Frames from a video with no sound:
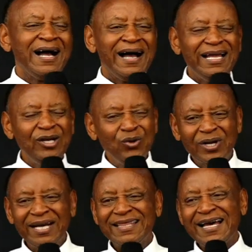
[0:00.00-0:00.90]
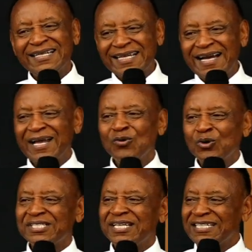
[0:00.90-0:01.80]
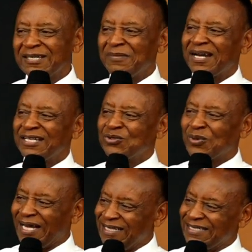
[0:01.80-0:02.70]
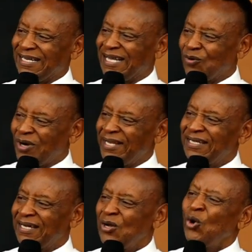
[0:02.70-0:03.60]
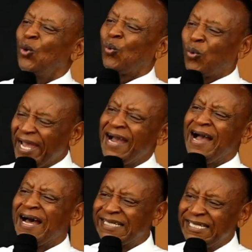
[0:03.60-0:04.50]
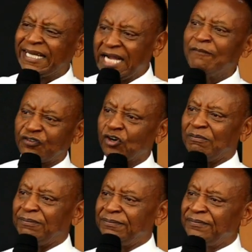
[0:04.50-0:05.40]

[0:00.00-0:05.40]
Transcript: I look at that guy who was getting married to Alice and I wonder, where had he come from?